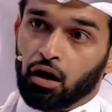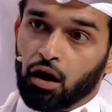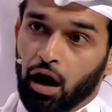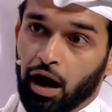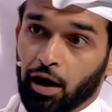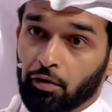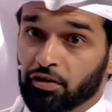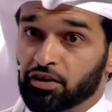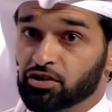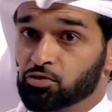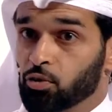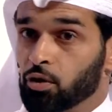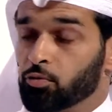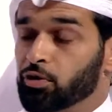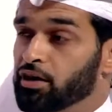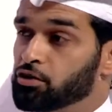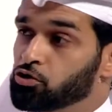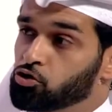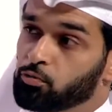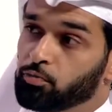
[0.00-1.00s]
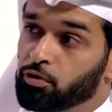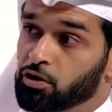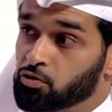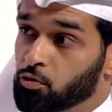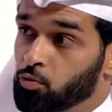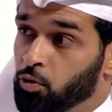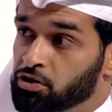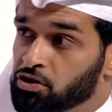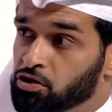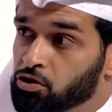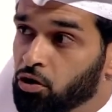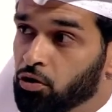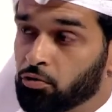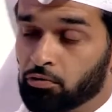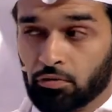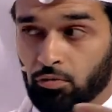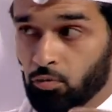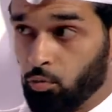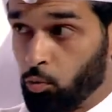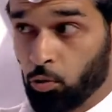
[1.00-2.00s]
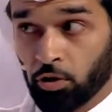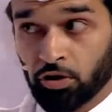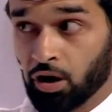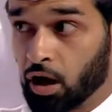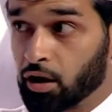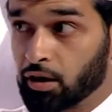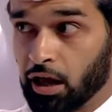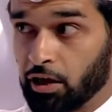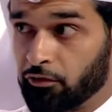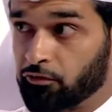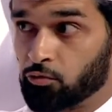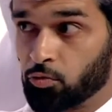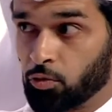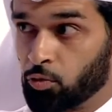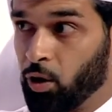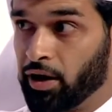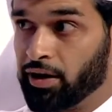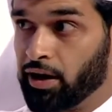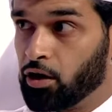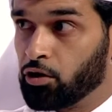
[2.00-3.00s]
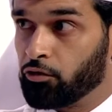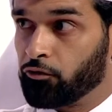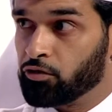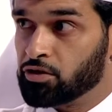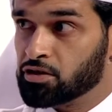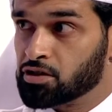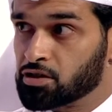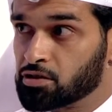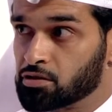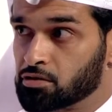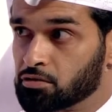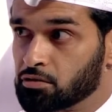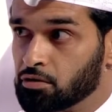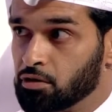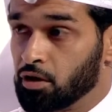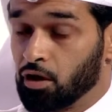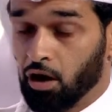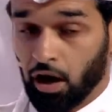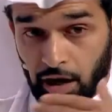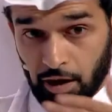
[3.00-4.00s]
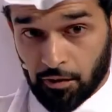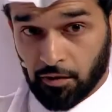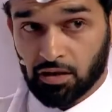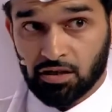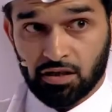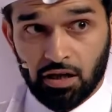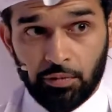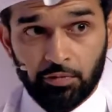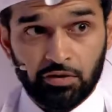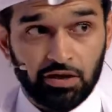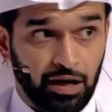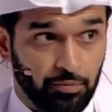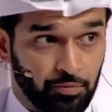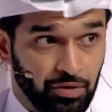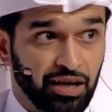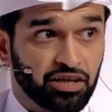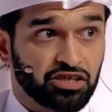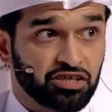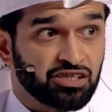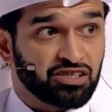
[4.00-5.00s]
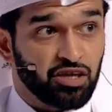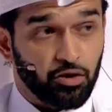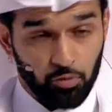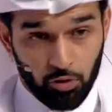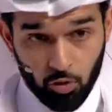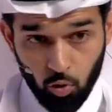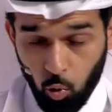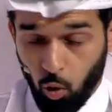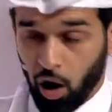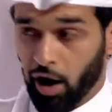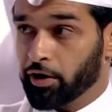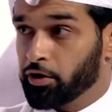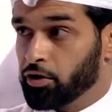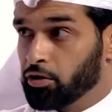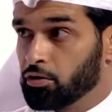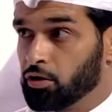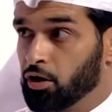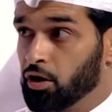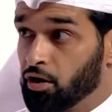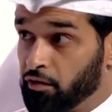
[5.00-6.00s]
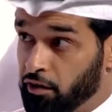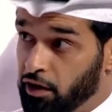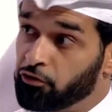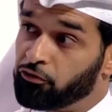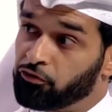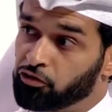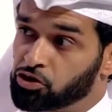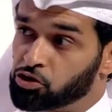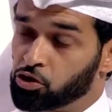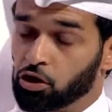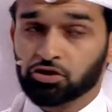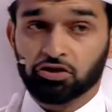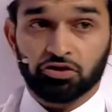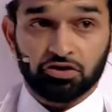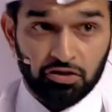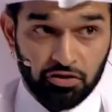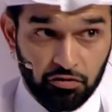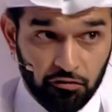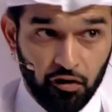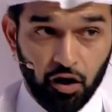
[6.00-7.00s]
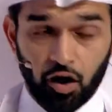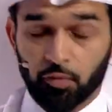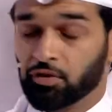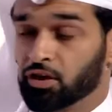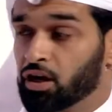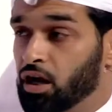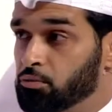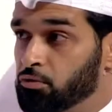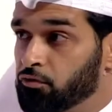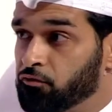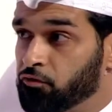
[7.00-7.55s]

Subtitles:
And this way we hit two birds with one stone. We're not left with white elephants, and at the same time, nations that require the infrastructure to develop the game of